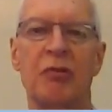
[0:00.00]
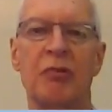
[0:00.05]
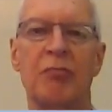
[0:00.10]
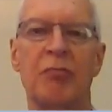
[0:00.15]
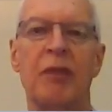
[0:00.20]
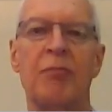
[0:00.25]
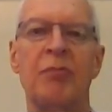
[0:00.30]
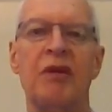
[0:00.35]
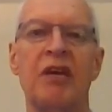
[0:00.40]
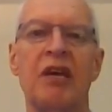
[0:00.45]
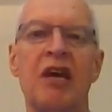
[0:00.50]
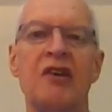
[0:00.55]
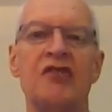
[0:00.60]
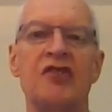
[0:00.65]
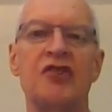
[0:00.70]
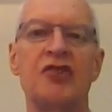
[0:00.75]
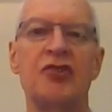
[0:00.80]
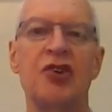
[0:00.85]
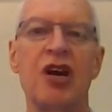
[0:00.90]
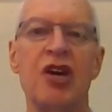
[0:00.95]
but because the
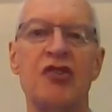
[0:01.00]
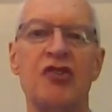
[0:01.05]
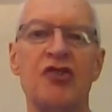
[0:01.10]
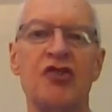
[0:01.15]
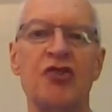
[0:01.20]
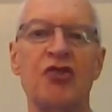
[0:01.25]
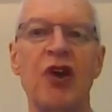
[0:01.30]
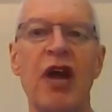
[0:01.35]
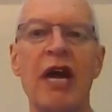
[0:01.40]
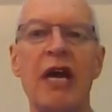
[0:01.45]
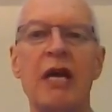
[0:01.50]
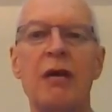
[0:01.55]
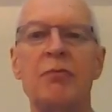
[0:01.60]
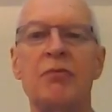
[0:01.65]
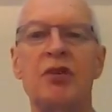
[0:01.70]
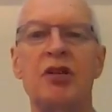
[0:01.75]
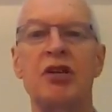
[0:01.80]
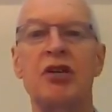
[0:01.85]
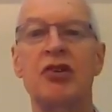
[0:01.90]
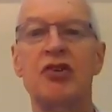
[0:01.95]
transcribed